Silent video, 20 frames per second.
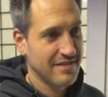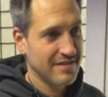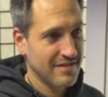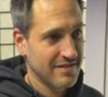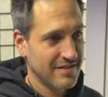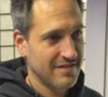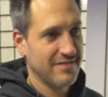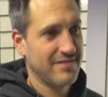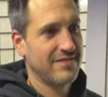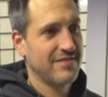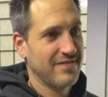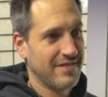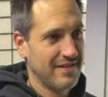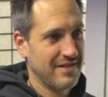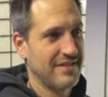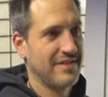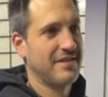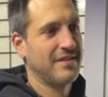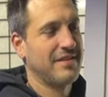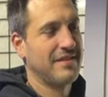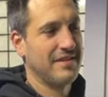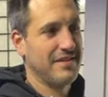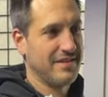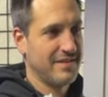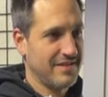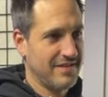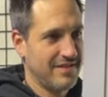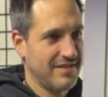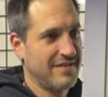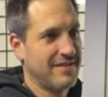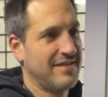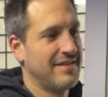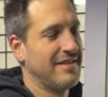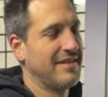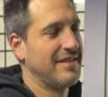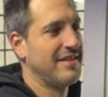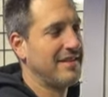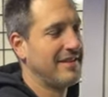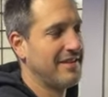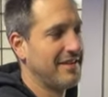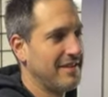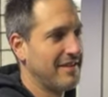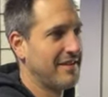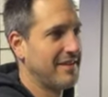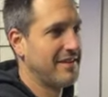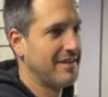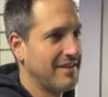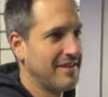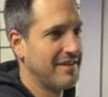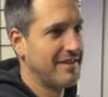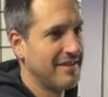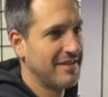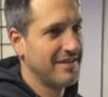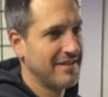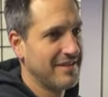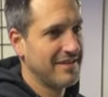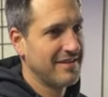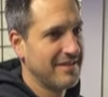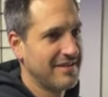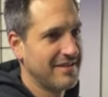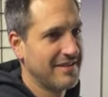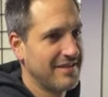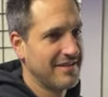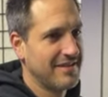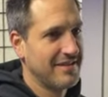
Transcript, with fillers: the flake you use for the base pigments?